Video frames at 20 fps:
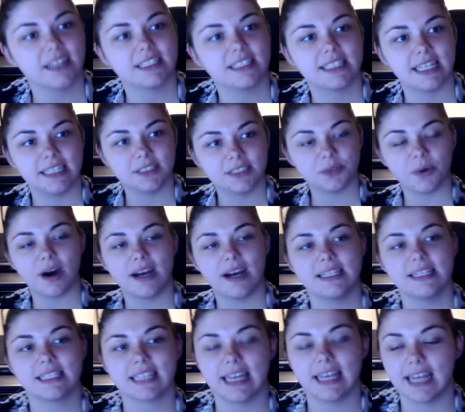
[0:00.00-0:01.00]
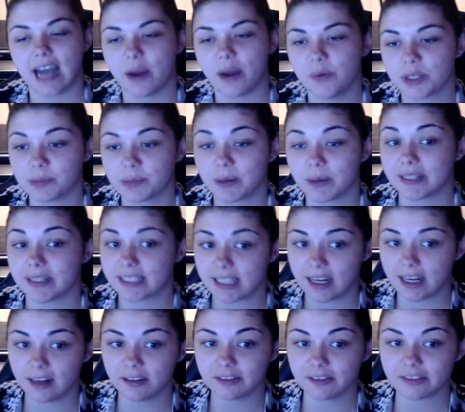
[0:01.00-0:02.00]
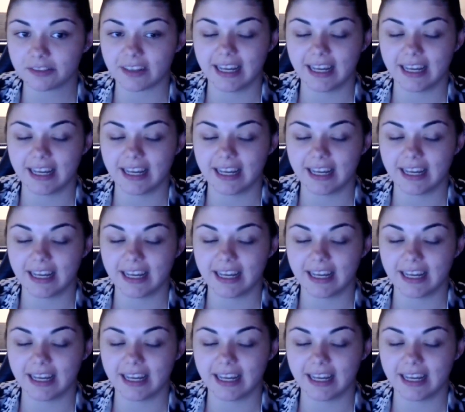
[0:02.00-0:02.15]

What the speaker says: States twice, and I was by myself.